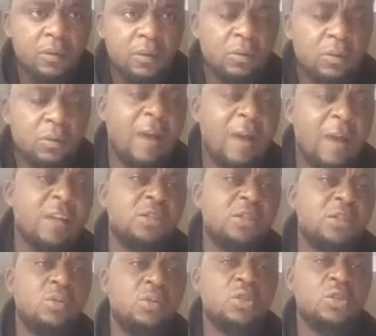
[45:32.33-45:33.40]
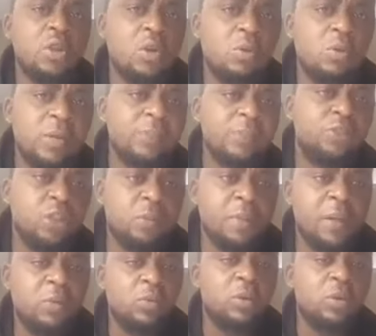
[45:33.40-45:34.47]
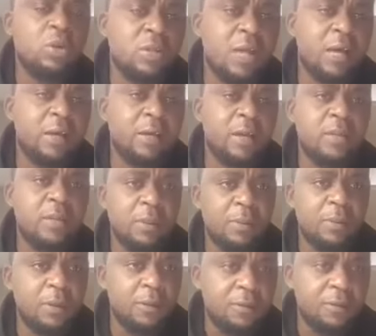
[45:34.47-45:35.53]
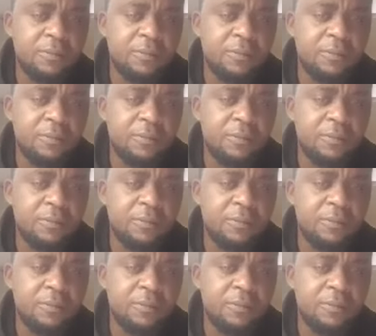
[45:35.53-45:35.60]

After she was done with her treatment, we closed her case, Abby.